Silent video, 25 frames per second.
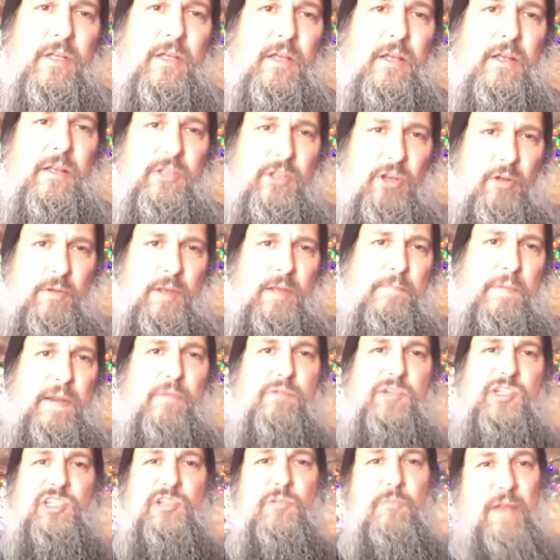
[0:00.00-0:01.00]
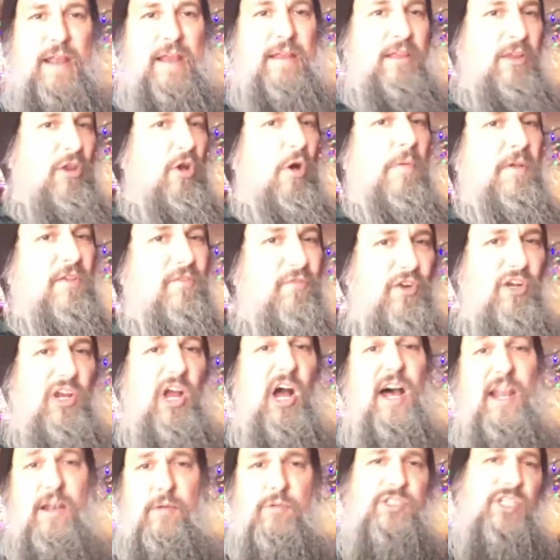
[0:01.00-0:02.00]
You know what I mean? But you almost
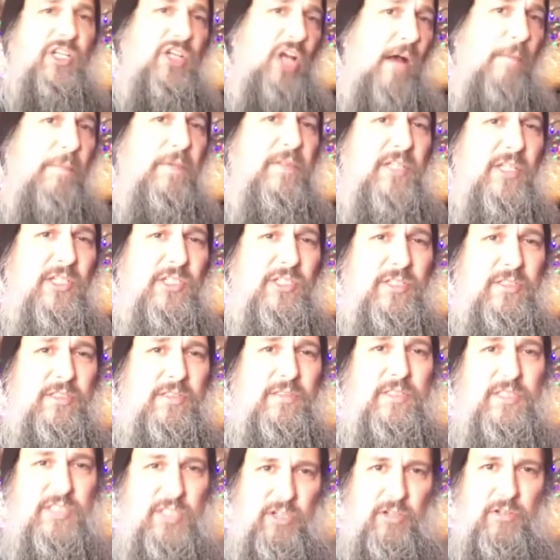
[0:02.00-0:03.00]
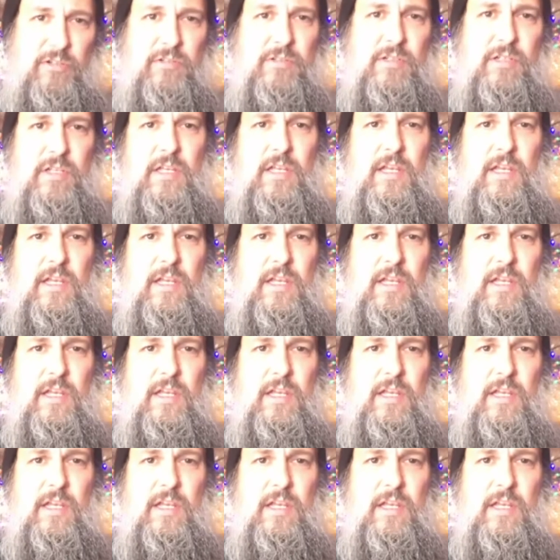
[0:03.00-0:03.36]
forgot it was a competition still.